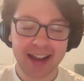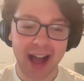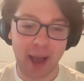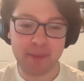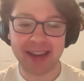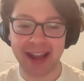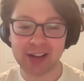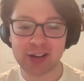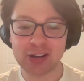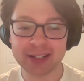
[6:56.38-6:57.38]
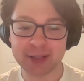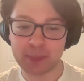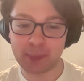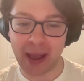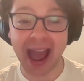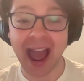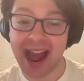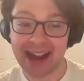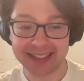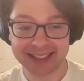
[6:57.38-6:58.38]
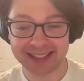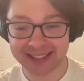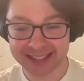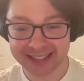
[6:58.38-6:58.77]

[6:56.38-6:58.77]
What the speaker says: I mean, I could pass.